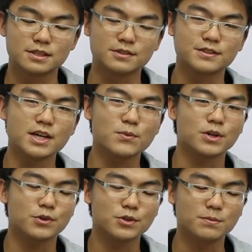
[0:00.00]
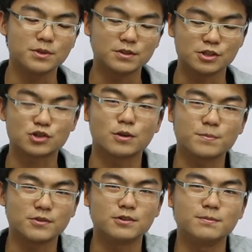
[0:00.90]
Today we're going to build the
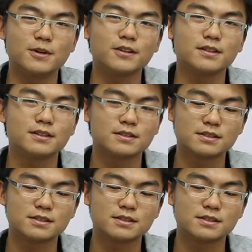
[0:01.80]
Scorpion robot.